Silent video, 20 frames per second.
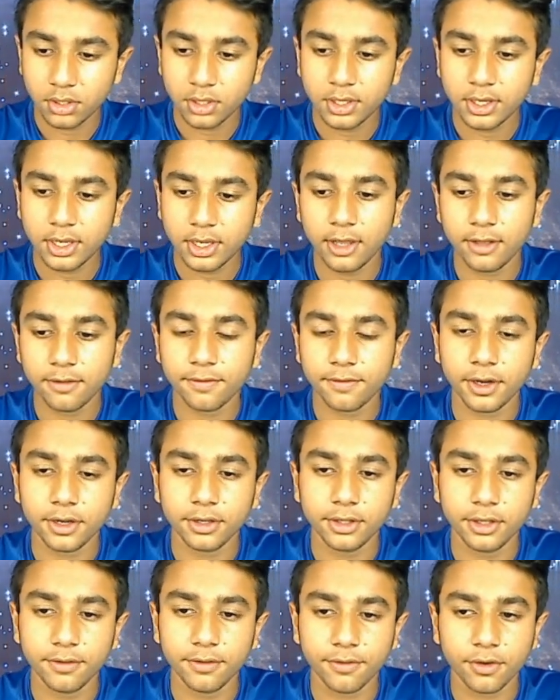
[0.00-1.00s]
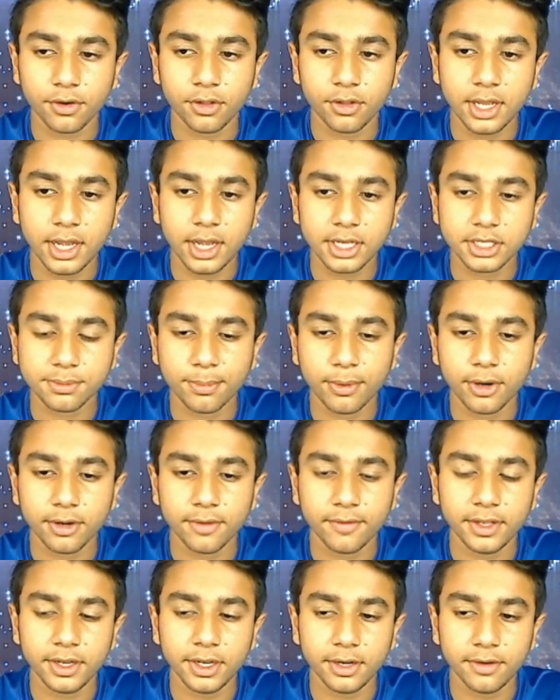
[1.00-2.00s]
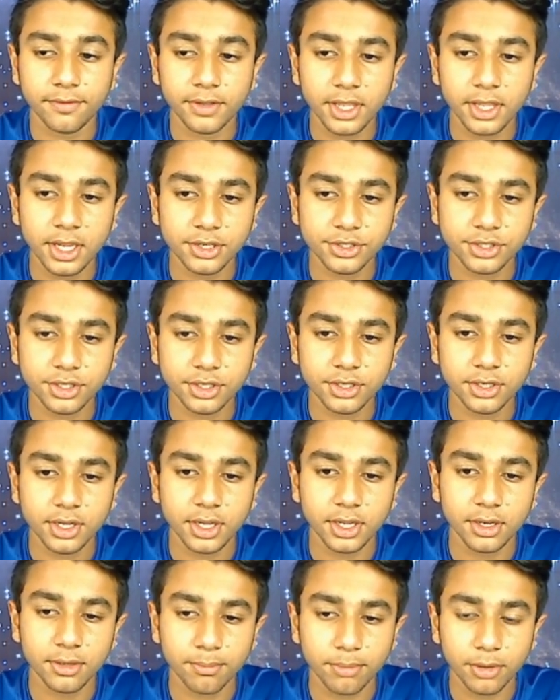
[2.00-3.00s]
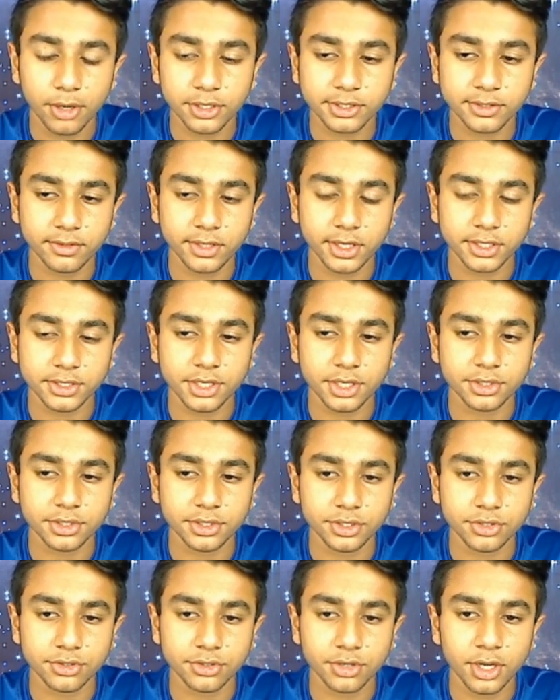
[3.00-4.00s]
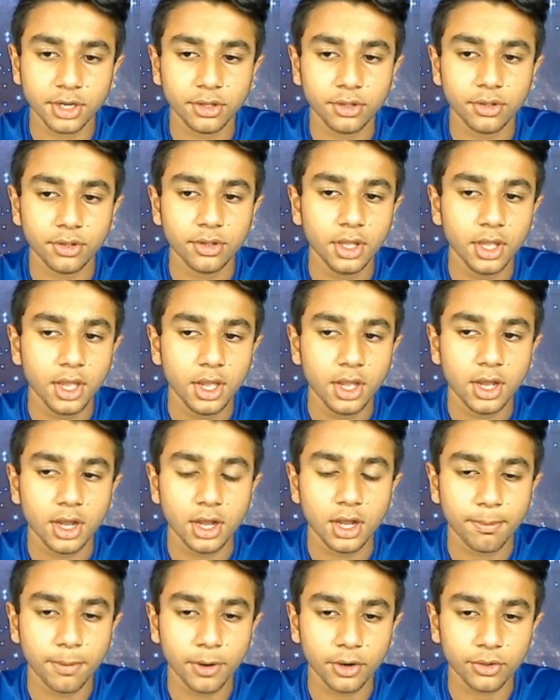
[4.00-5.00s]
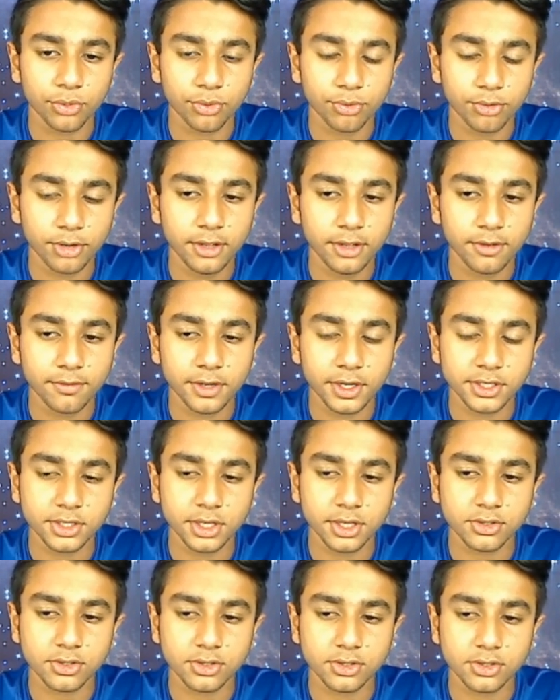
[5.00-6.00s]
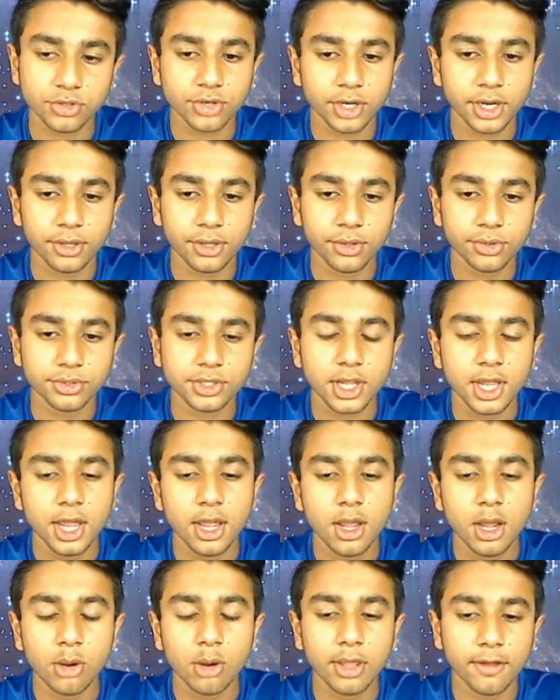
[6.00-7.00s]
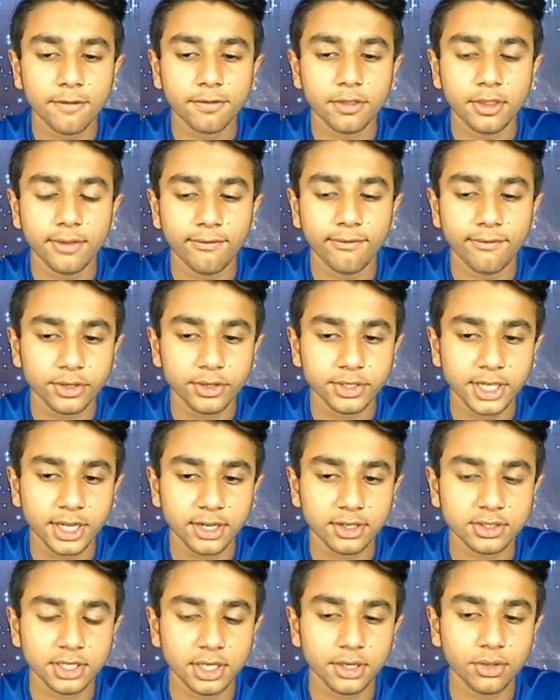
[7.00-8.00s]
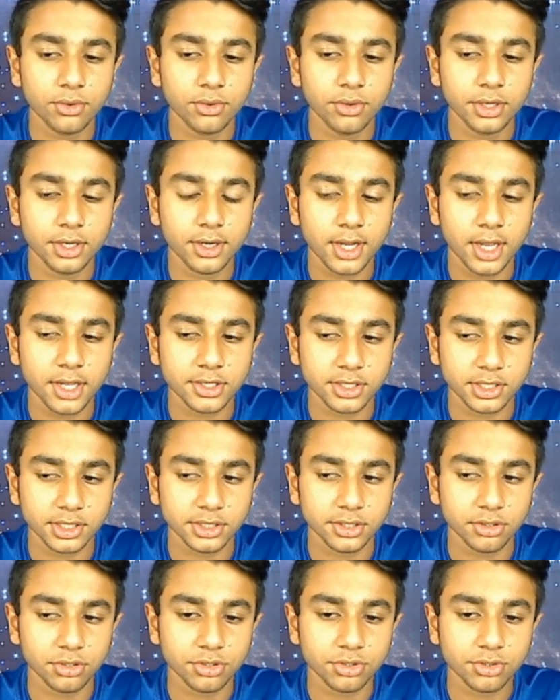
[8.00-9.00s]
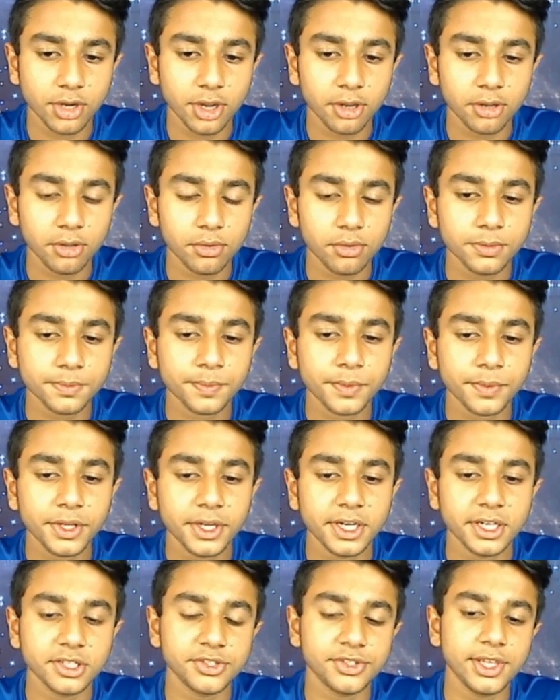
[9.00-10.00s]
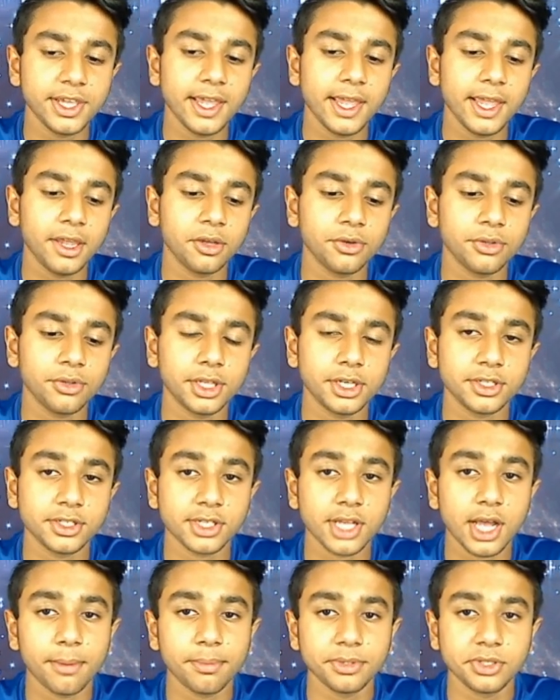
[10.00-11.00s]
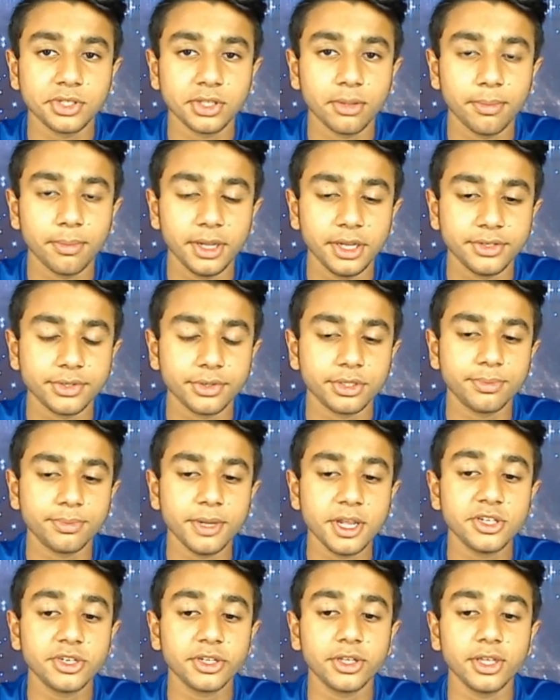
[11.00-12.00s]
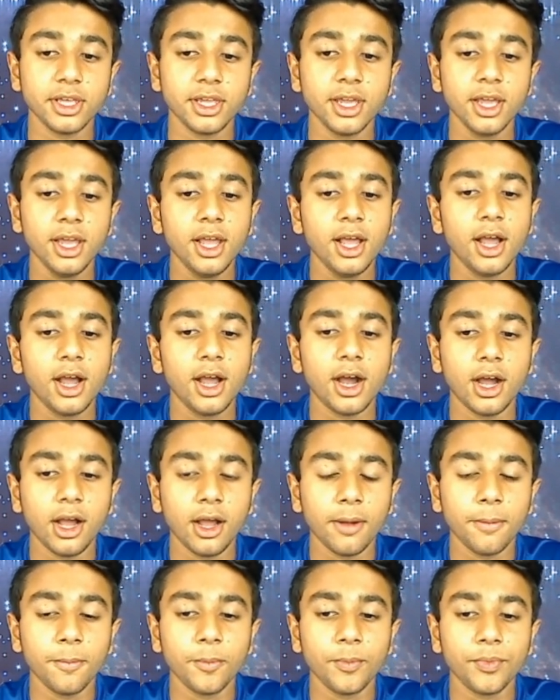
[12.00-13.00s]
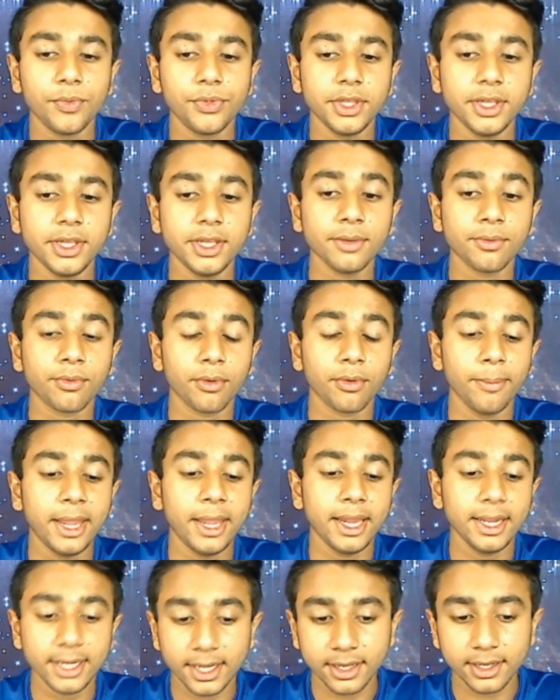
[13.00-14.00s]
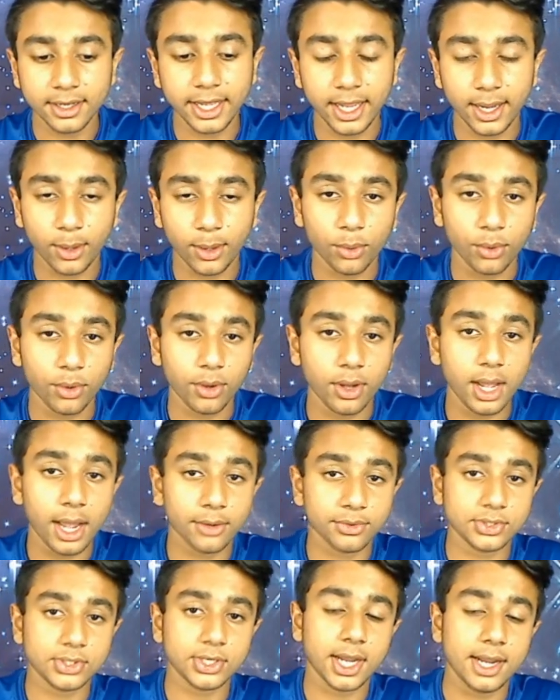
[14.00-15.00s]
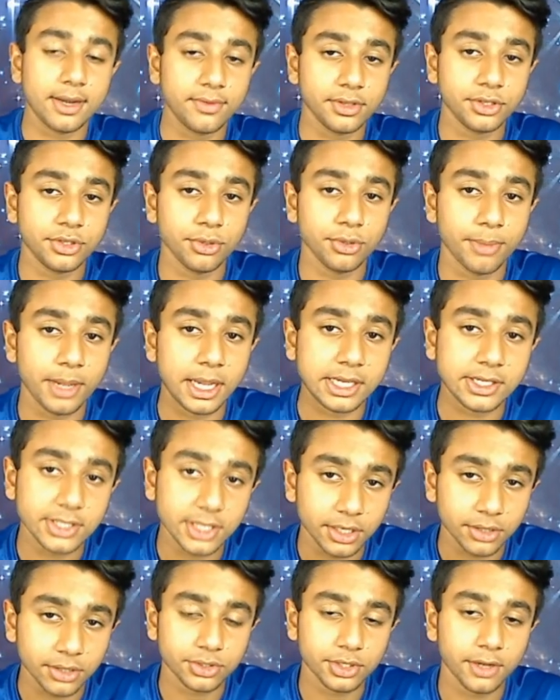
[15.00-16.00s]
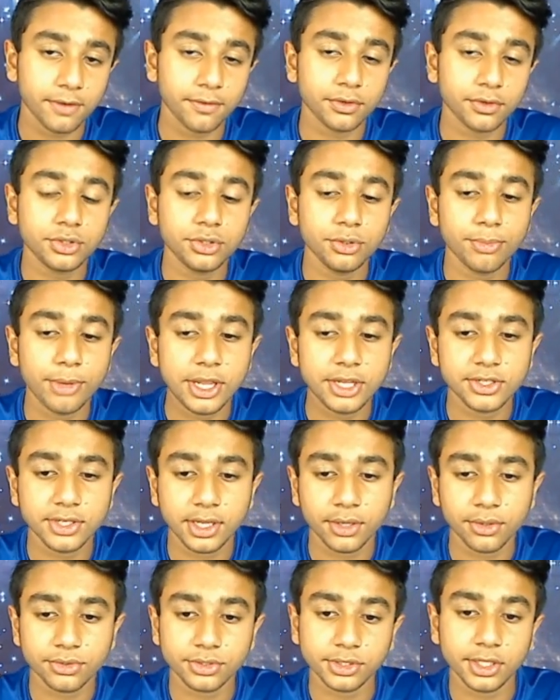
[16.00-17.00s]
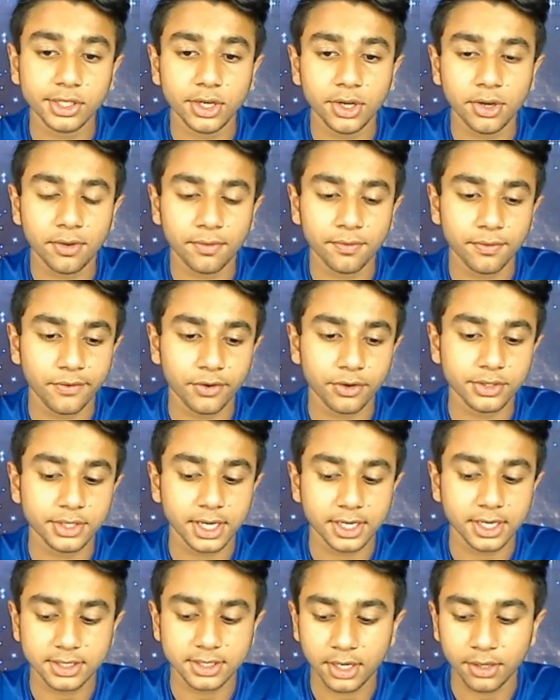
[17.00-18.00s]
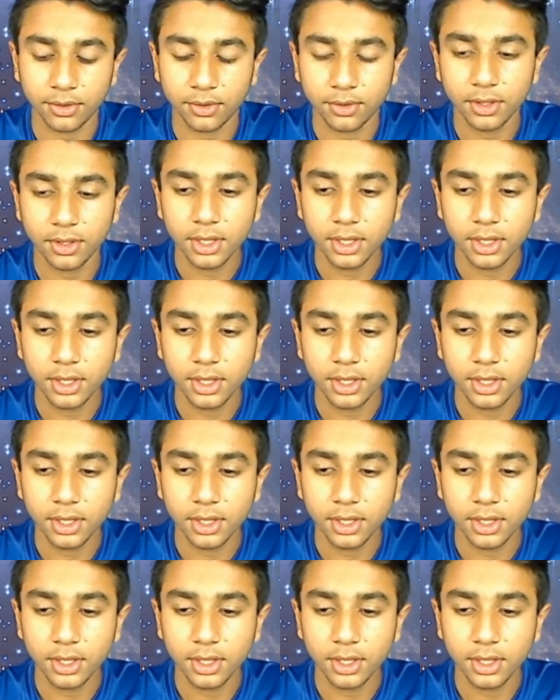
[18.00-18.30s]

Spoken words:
And finally, for our last part of identification in parts of an isosceles triangle, part 3 of isosceles triangles, we have the vertex angle in an isosceles triangle. This is the angle that is opposite the base. So it's basically the remaining angle outside of the two base angles. So you have your two base angles and then you have your vertex angle.